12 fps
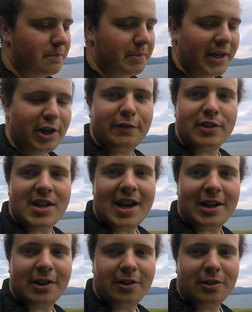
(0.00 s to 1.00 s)
being
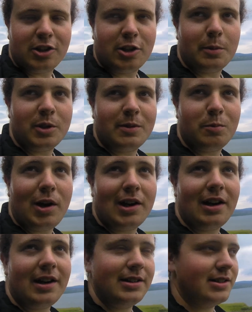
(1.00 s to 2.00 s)
overtaken on double
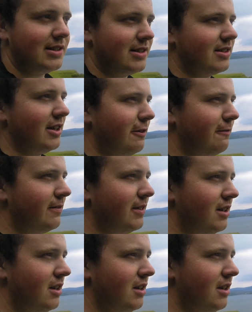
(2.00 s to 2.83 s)
white lines and stuff.